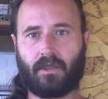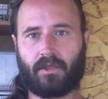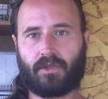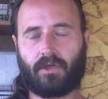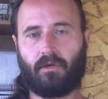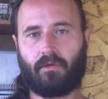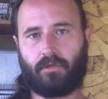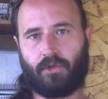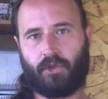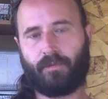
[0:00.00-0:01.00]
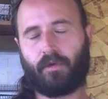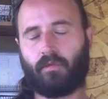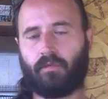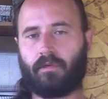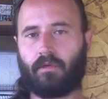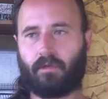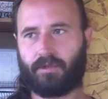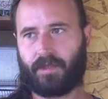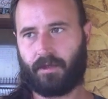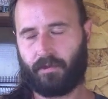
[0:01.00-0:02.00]
So Jupiter
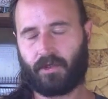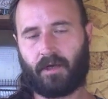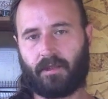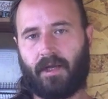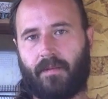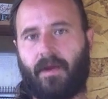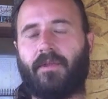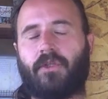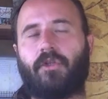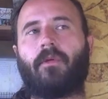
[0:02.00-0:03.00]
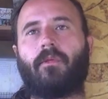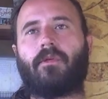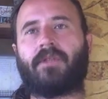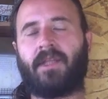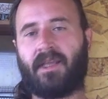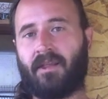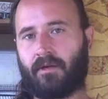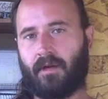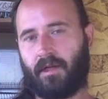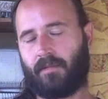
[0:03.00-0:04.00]
rules, and we talked a lot about this, Jupiter rules the
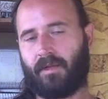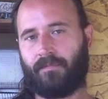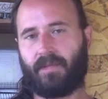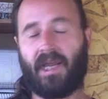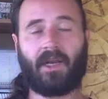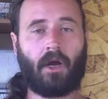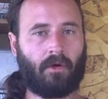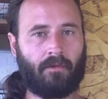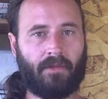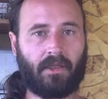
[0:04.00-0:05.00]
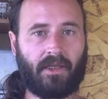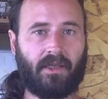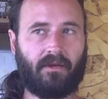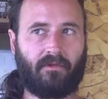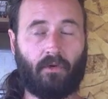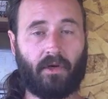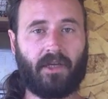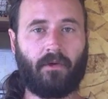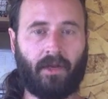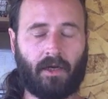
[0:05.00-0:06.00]
ether element and our ability for
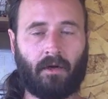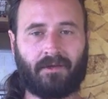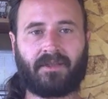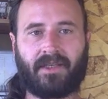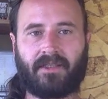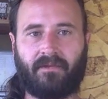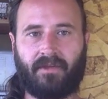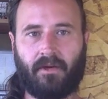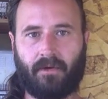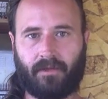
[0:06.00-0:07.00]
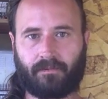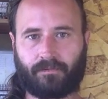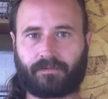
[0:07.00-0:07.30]
hearing, our sense of hearing.